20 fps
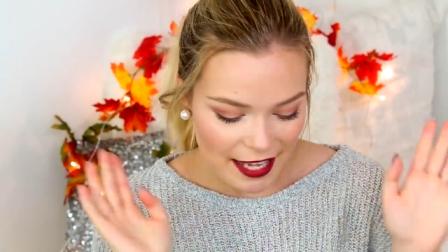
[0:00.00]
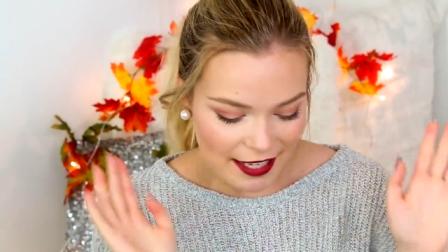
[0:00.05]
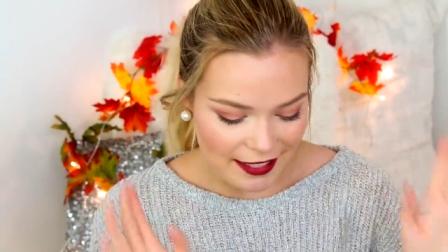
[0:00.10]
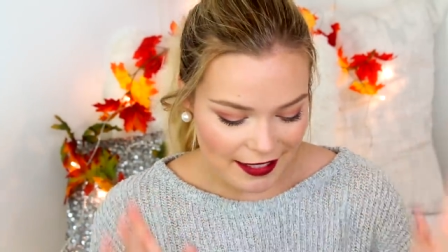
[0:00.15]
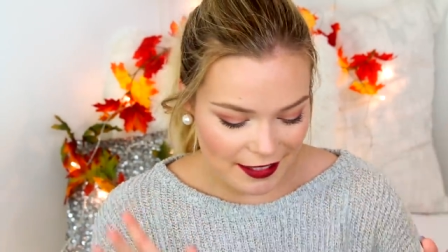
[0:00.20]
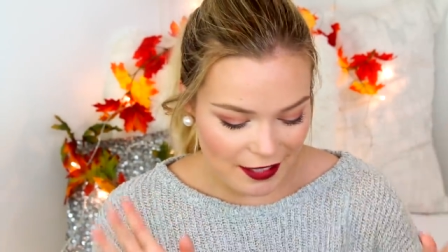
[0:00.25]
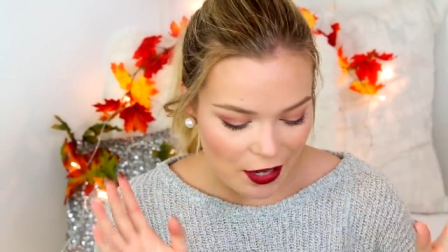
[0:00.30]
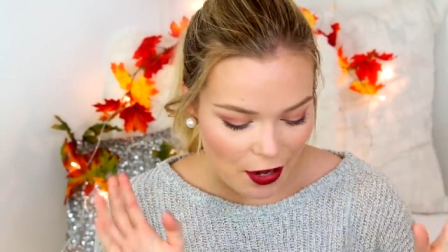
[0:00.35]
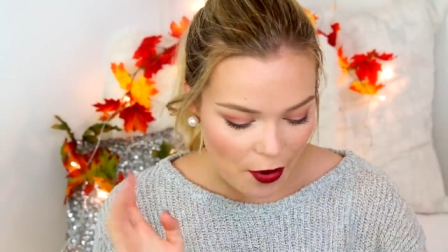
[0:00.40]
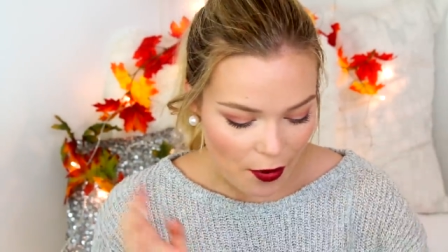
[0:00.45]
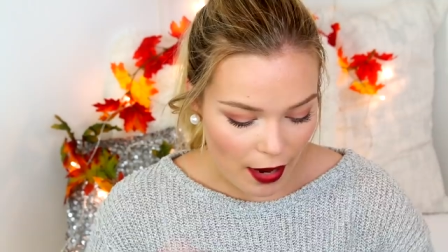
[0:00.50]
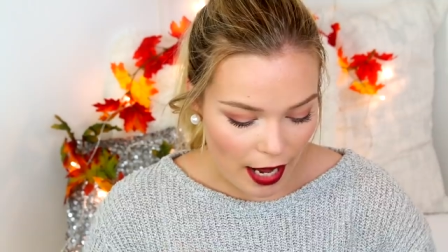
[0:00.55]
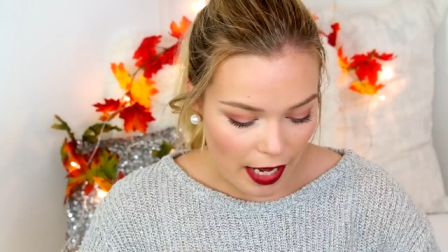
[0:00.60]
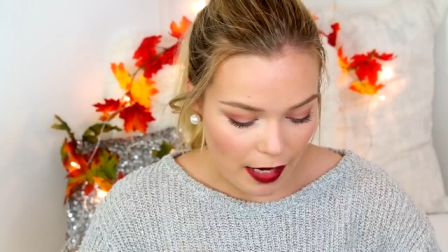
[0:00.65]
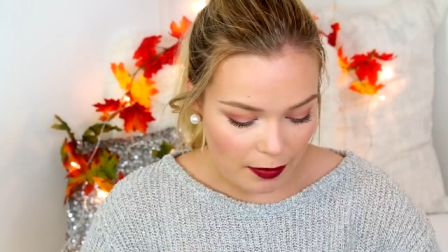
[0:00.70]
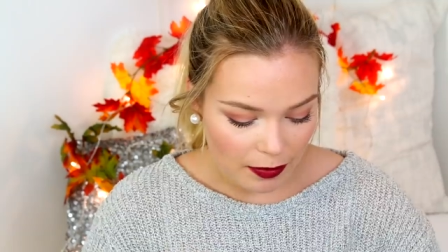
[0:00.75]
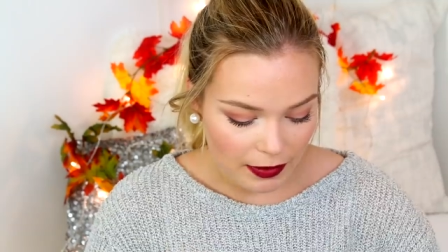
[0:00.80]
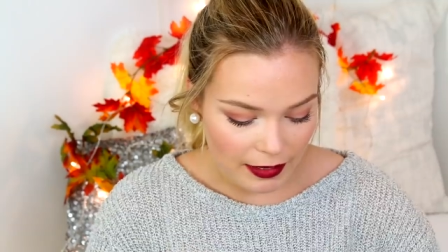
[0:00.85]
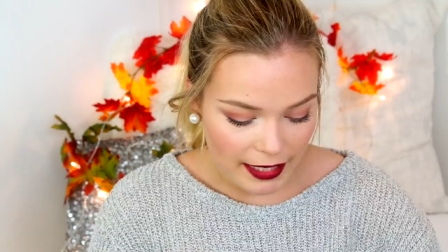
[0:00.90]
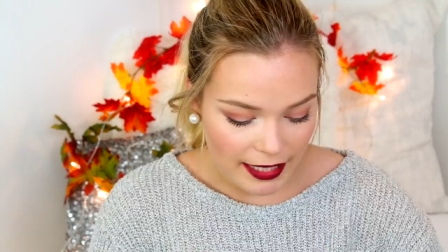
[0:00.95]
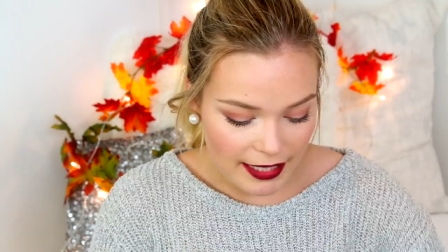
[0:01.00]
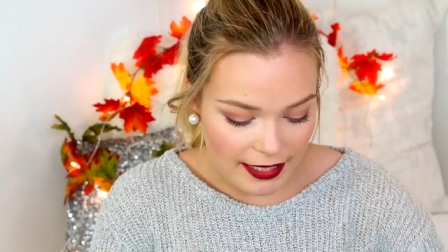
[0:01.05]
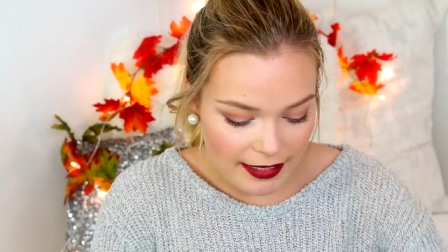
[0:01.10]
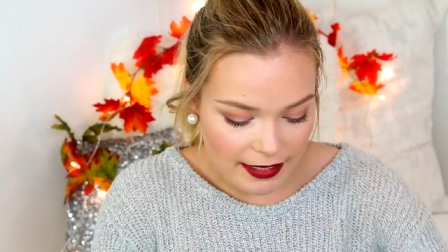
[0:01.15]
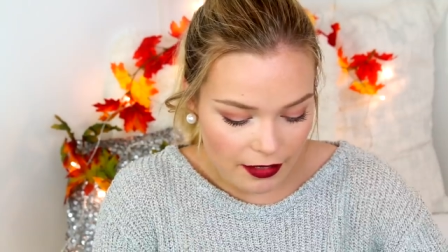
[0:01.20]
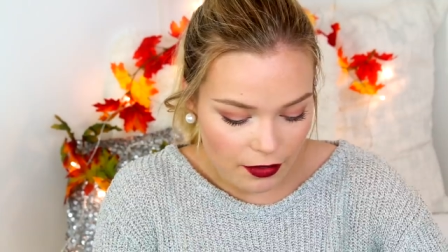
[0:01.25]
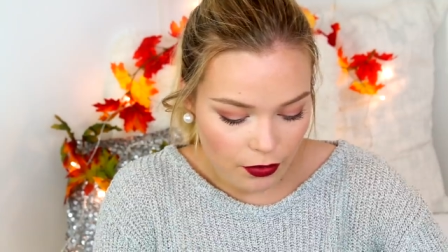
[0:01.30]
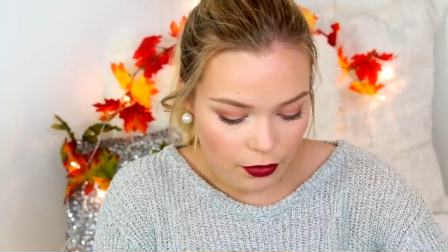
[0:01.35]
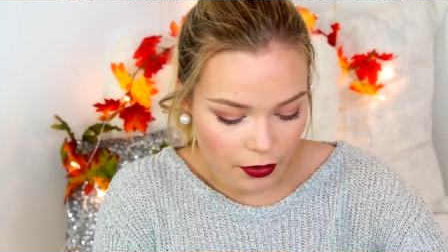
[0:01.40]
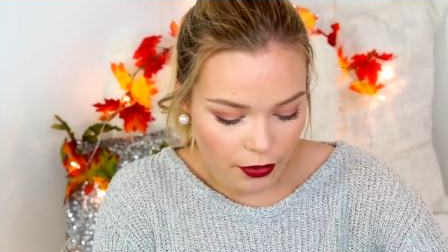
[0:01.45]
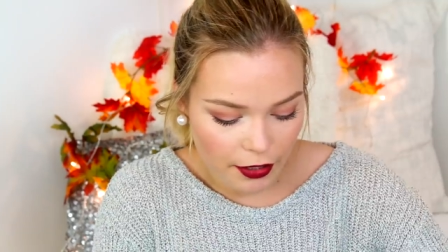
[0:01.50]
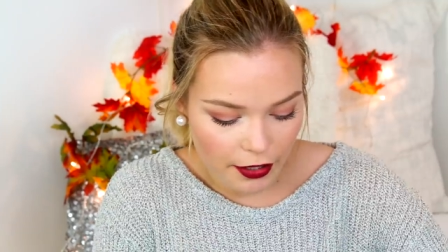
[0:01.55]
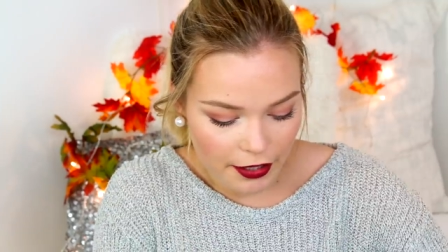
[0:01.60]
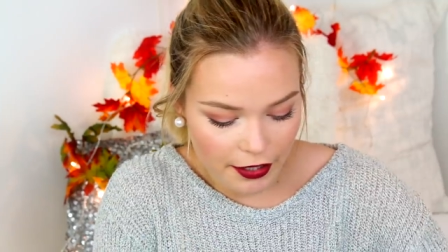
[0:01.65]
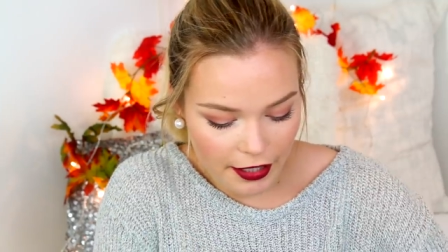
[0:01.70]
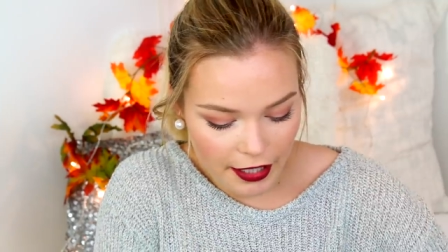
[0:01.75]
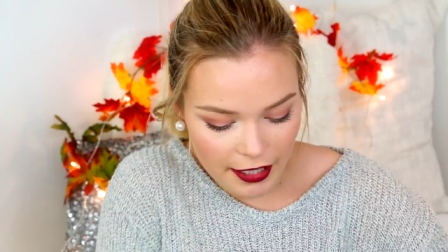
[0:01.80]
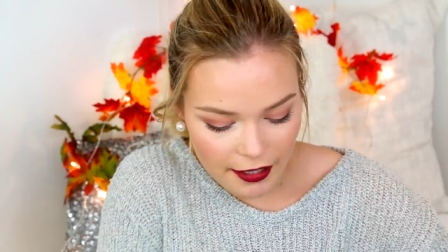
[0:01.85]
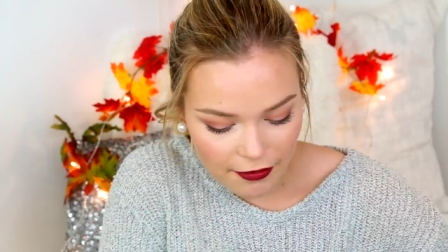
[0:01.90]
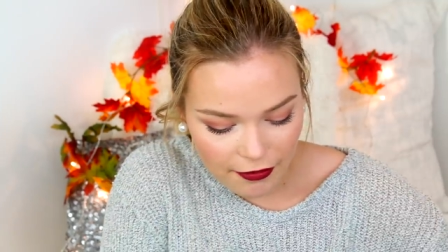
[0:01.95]
so I placed an
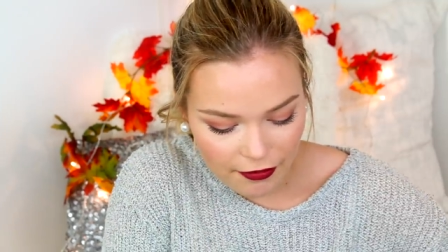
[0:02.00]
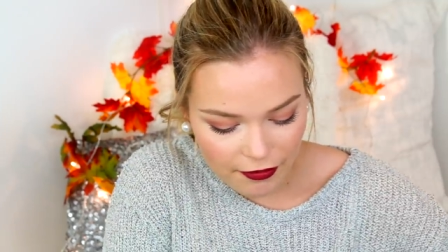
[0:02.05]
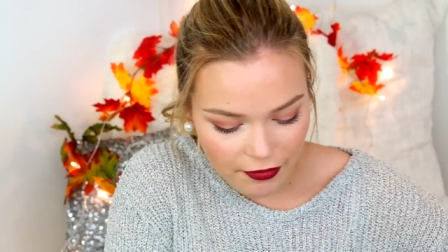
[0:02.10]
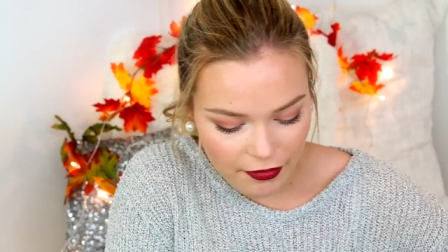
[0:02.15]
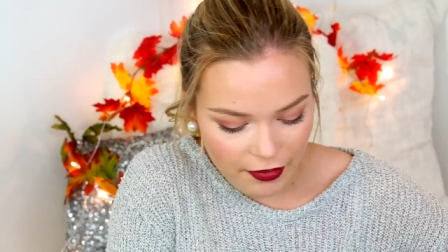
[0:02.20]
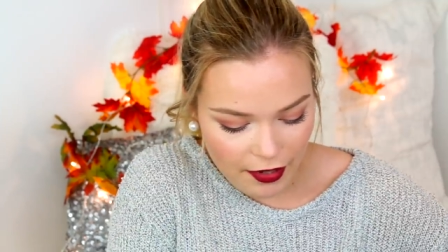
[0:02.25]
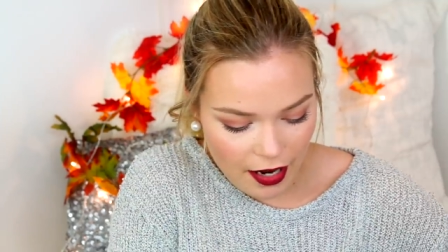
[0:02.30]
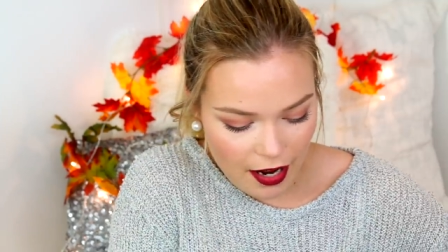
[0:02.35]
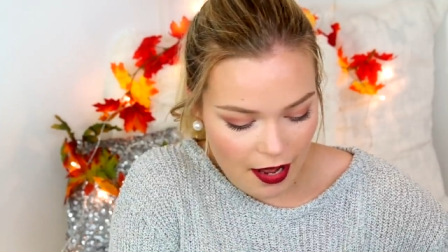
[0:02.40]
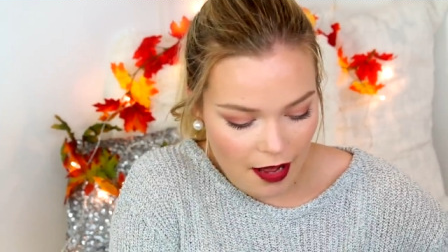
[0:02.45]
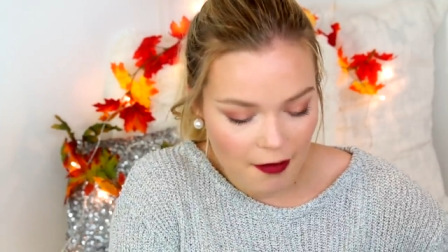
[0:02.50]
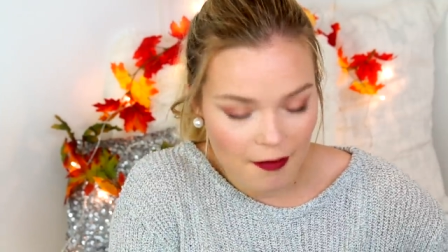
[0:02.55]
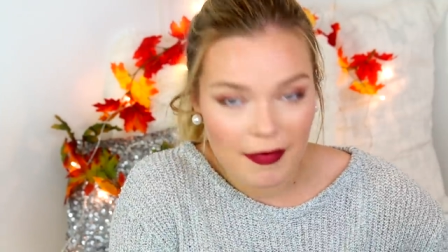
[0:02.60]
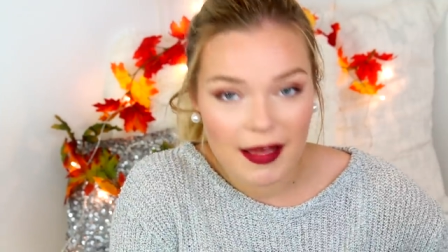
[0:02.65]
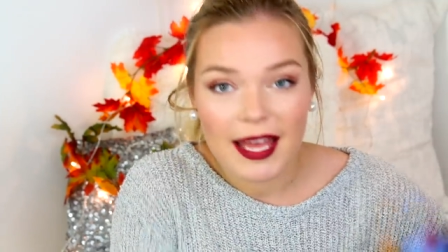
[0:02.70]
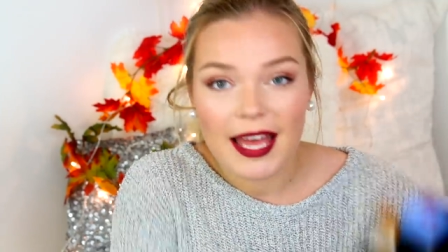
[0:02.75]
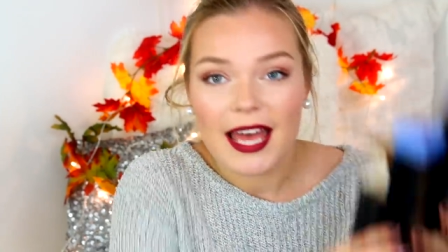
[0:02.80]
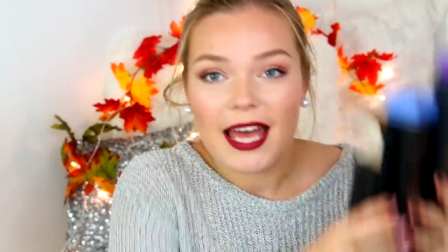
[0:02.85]
order from